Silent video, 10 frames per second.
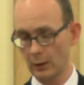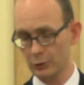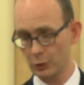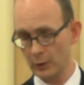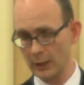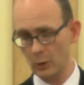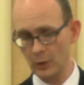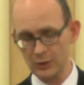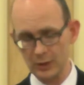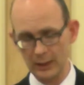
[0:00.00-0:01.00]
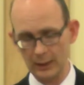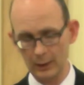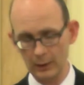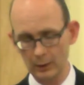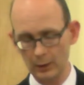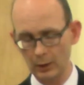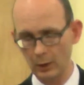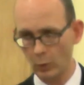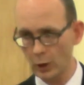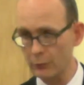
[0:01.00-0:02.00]
And so here we see
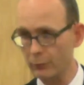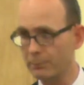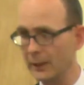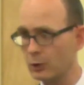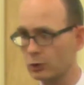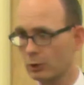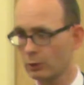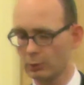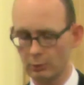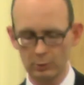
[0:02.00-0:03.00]
a wonderful picture